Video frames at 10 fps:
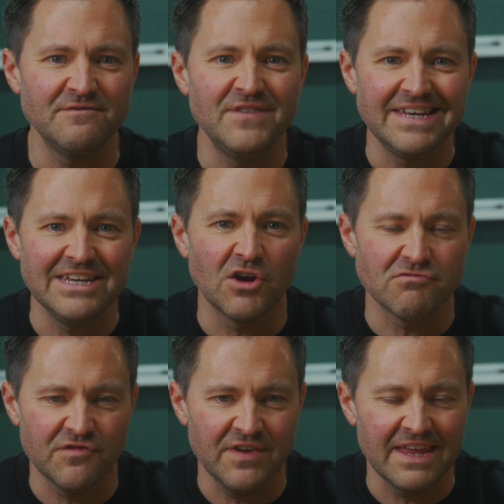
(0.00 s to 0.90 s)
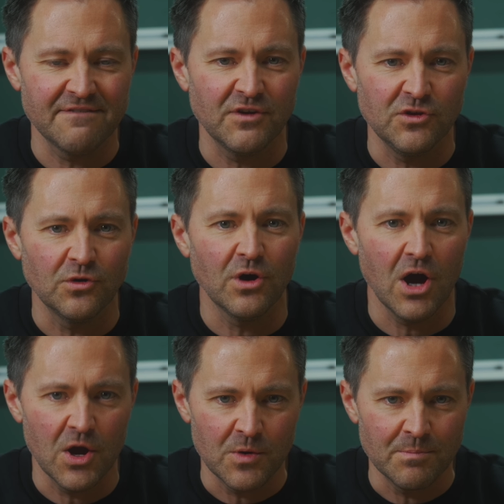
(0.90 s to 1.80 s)
videography for your
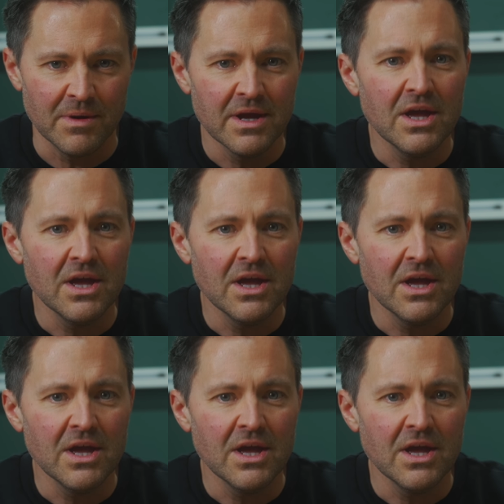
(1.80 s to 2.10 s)
home.